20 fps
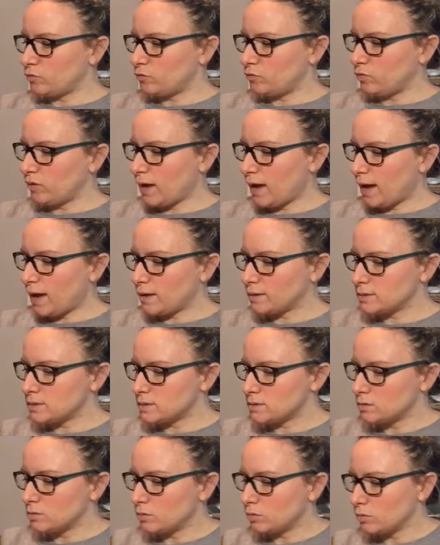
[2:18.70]
flat
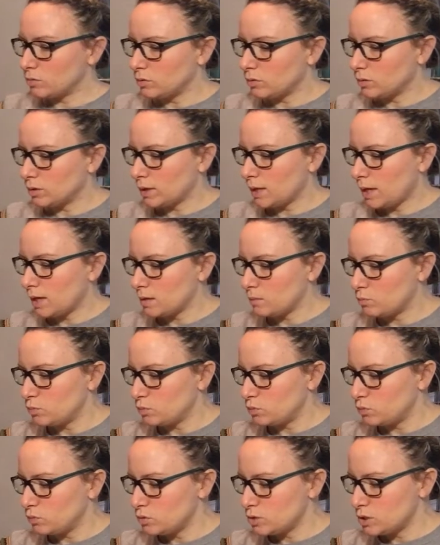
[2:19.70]
on the cake
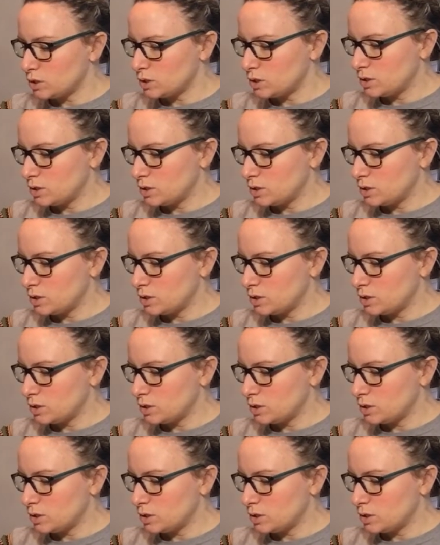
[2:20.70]
board,